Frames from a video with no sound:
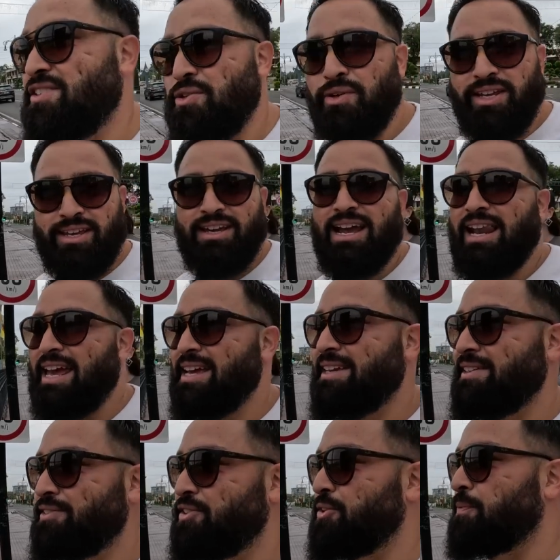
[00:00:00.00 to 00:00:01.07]
It's unique. I
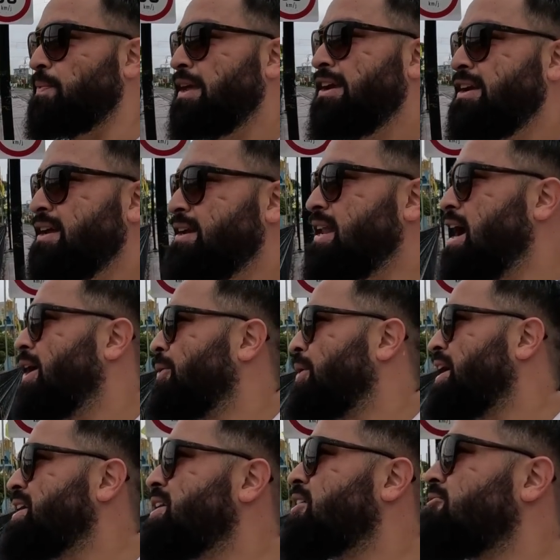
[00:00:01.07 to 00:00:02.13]
like it too. Now,
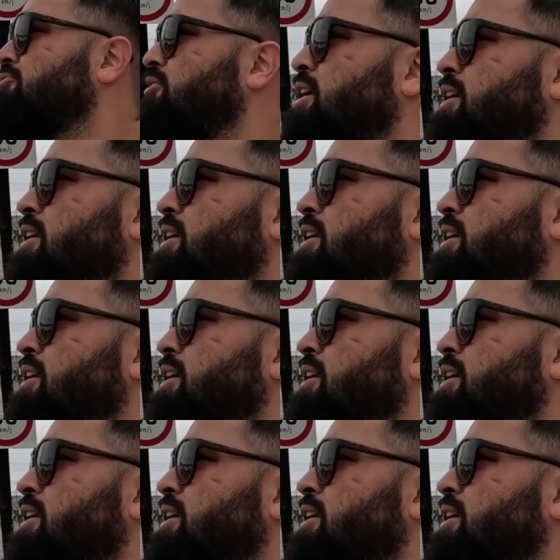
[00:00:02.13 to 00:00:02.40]
right here in